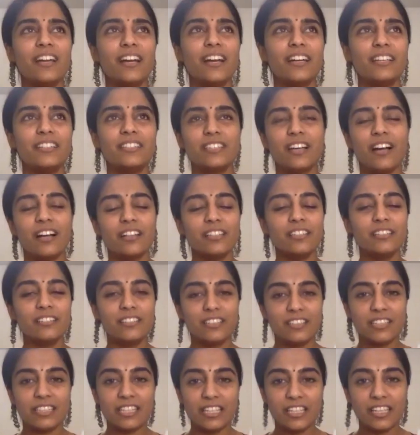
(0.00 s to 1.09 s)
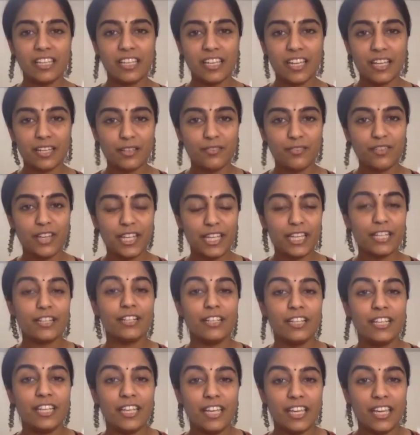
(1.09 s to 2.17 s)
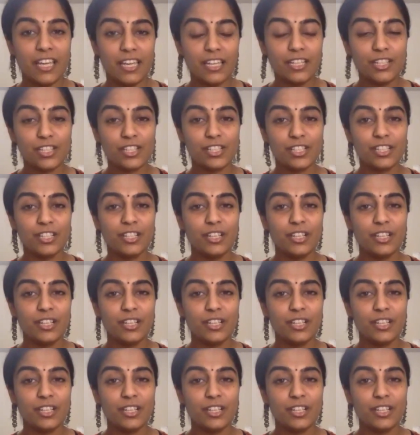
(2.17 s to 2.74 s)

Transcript: I started singing at a very early age,